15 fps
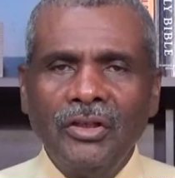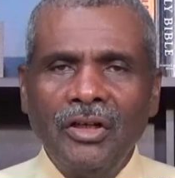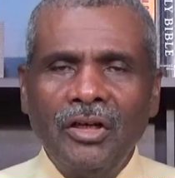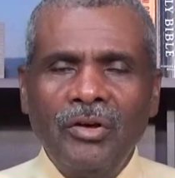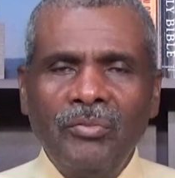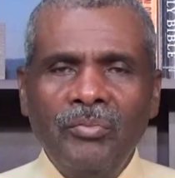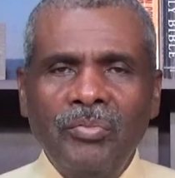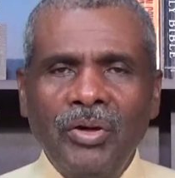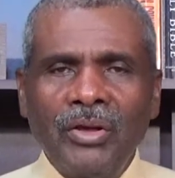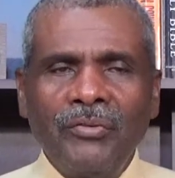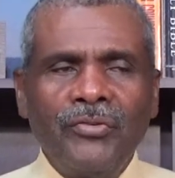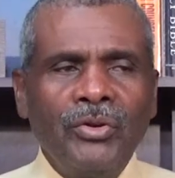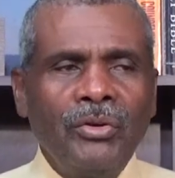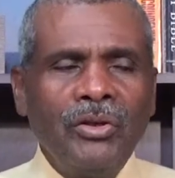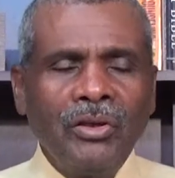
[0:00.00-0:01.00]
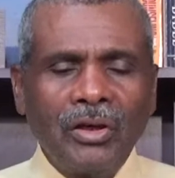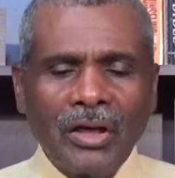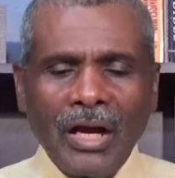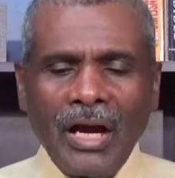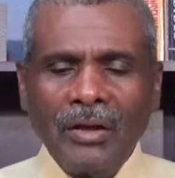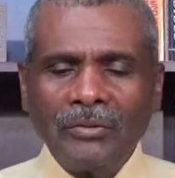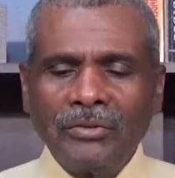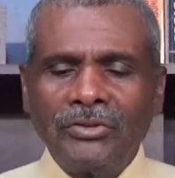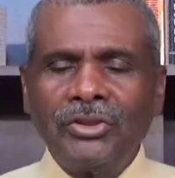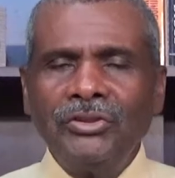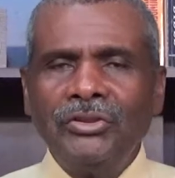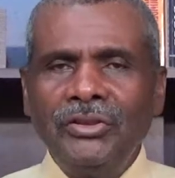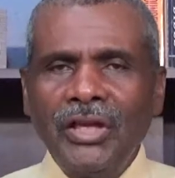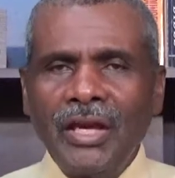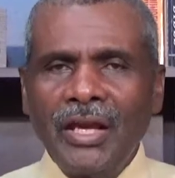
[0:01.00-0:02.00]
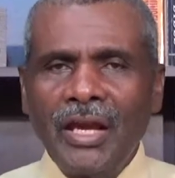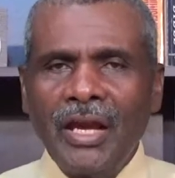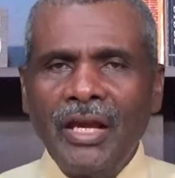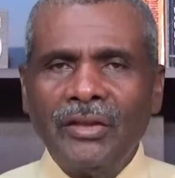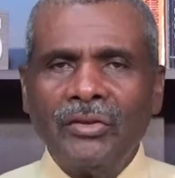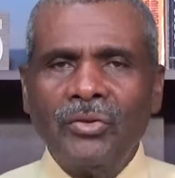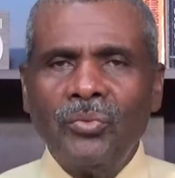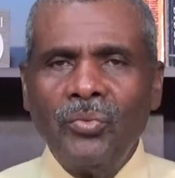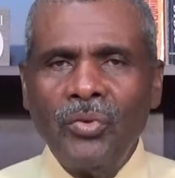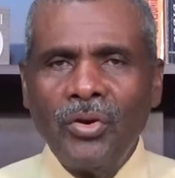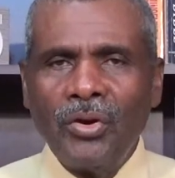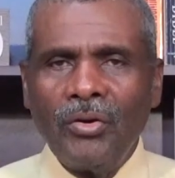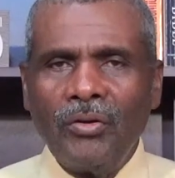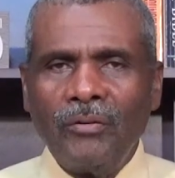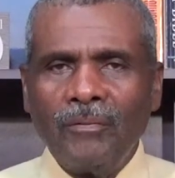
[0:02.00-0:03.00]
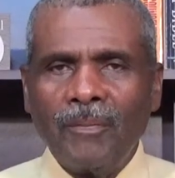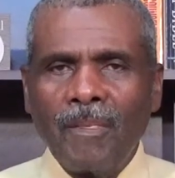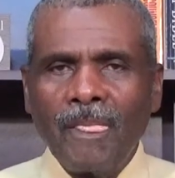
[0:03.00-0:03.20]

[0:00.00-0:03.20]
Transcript: But if you look out today at the world,